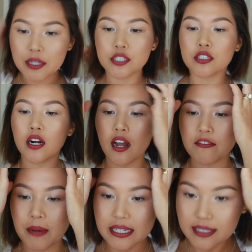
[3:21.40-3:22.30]
going to start
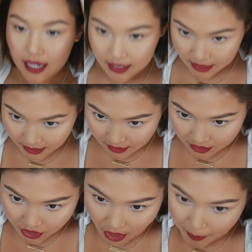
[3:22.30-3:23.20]
off by sectioning the
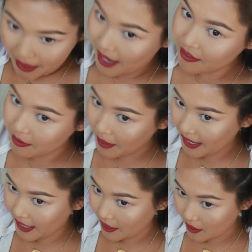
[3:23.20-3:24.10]
top half of my
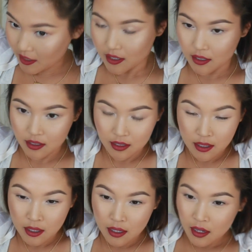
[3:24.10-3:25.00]
hair,
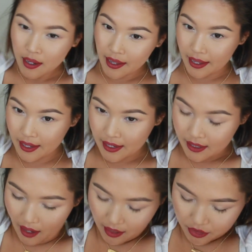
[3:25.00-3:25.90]

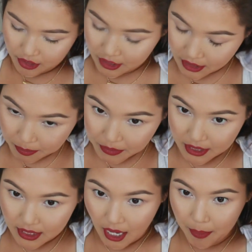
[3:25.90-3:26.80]
and I'll just clip
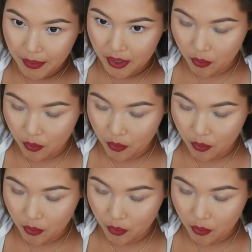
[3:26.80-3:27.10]
this up and